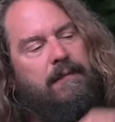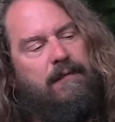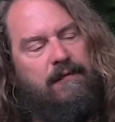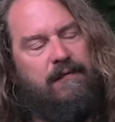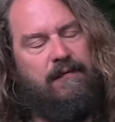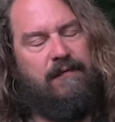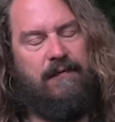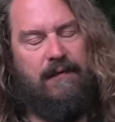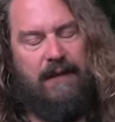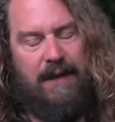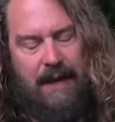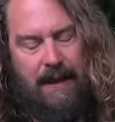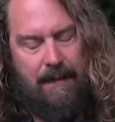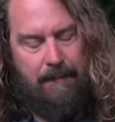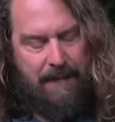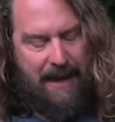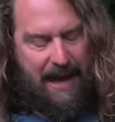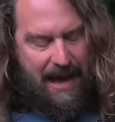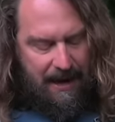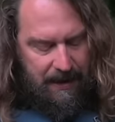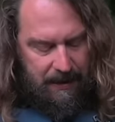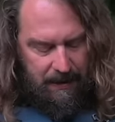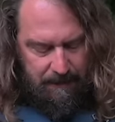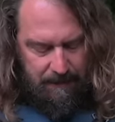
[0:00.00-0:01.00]
sling it
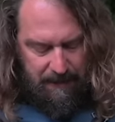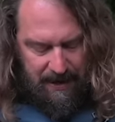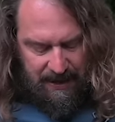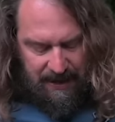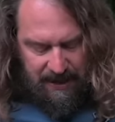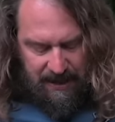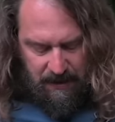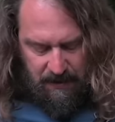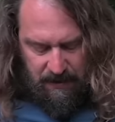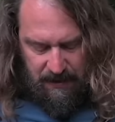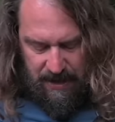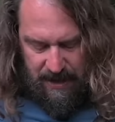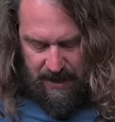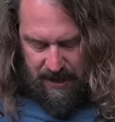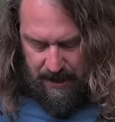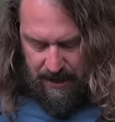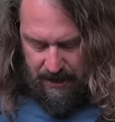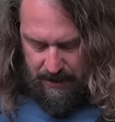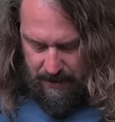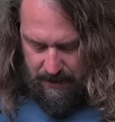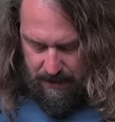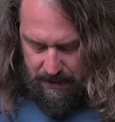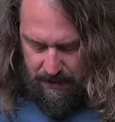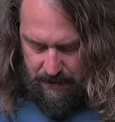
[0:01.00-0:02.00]
back on my Q
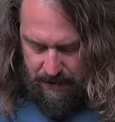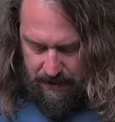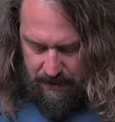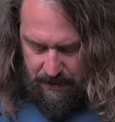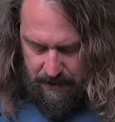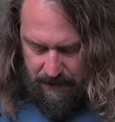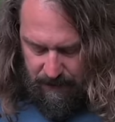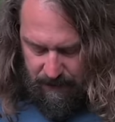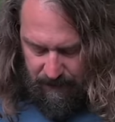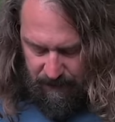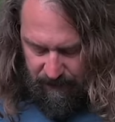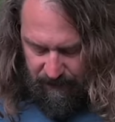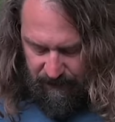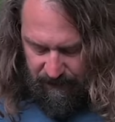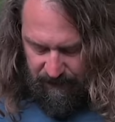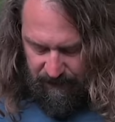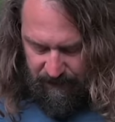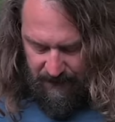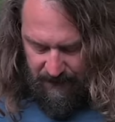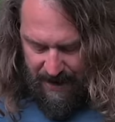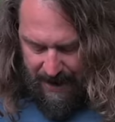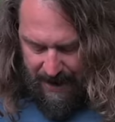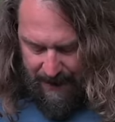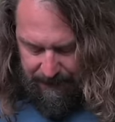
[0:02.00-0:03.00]
D
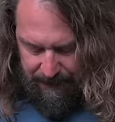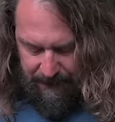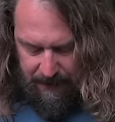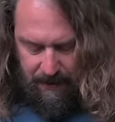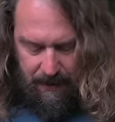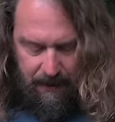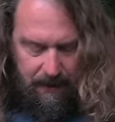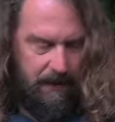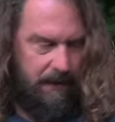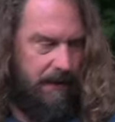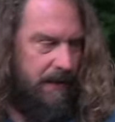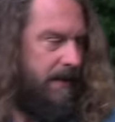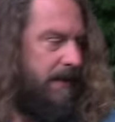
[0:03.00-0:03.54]
strap here,